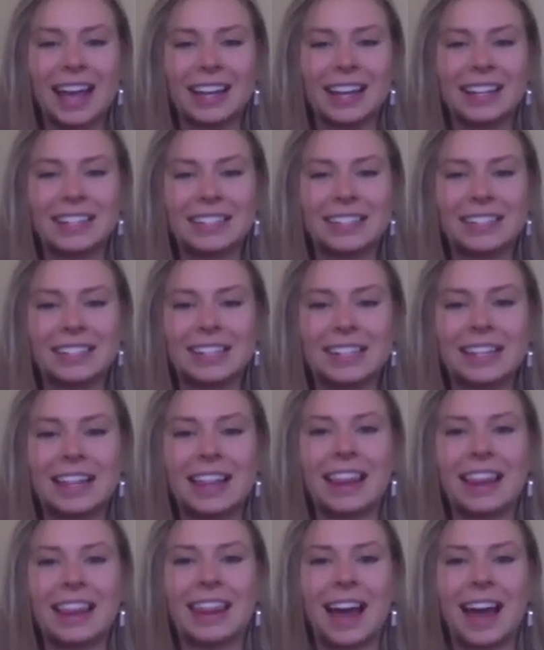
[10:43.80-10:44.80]
And
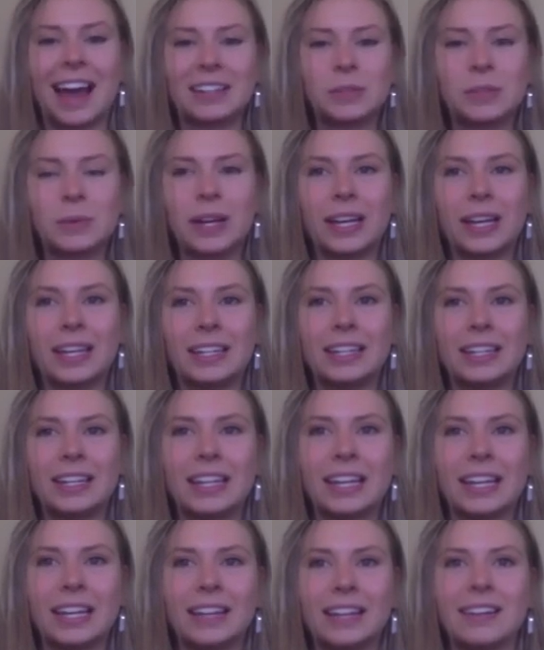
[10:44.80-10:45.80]
that's when
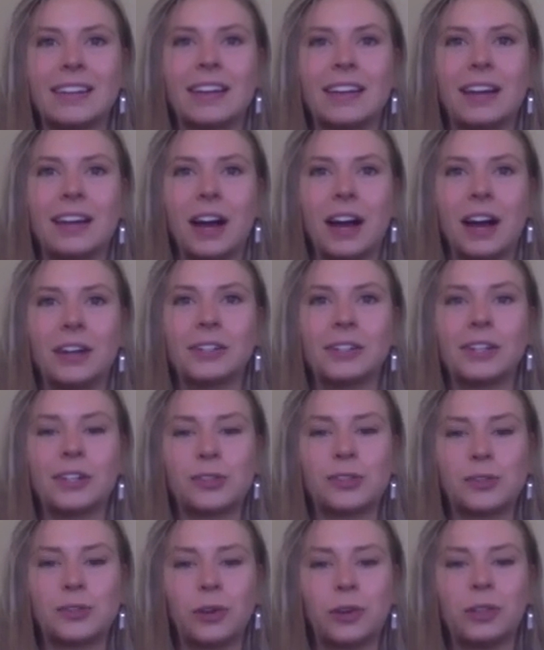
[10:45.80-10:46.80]
it
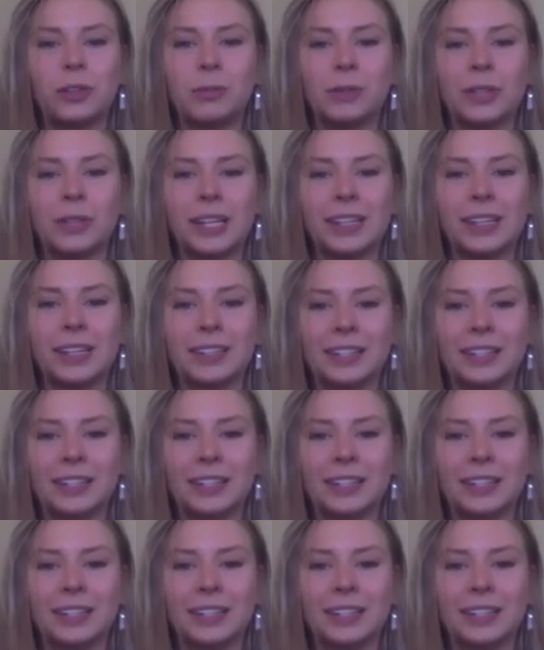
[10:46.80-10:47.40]
uncontrollably.